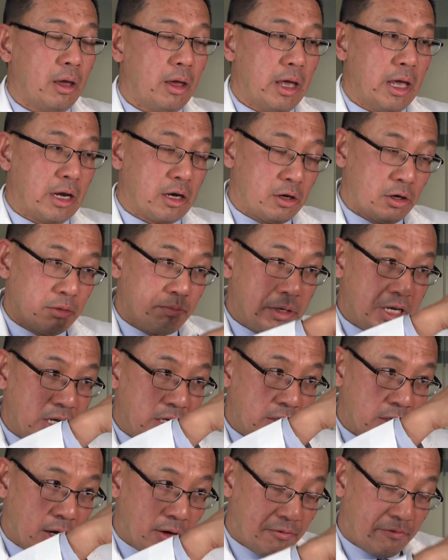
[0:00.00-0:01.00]
it could
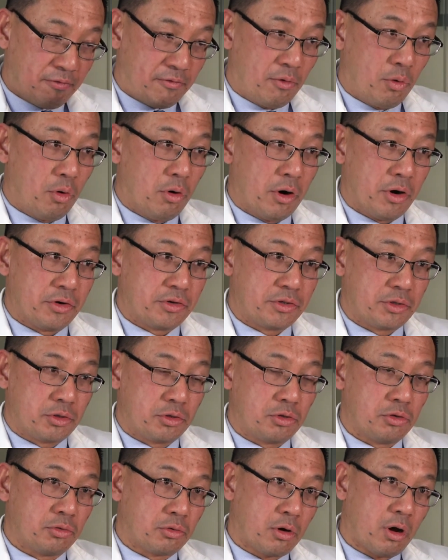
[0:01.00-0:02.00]
be enough force
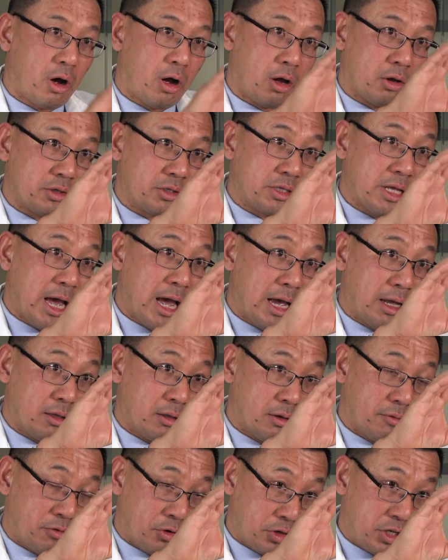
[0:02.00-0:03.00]
to cause that
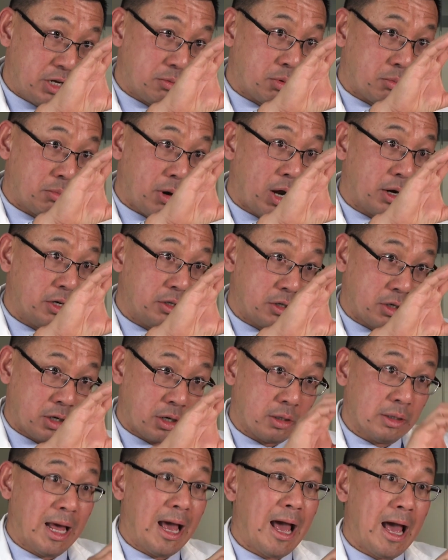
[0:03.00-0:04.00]
vertebral body to
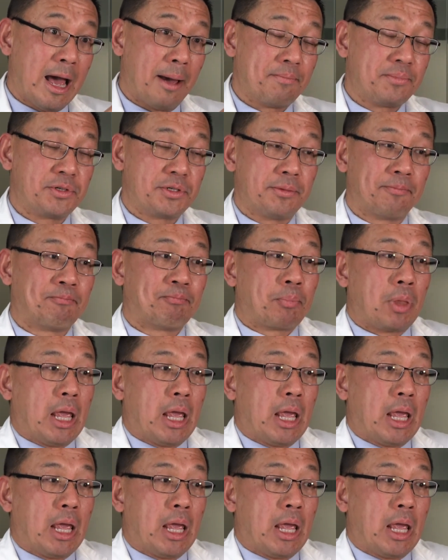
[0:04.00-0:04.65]
collapse,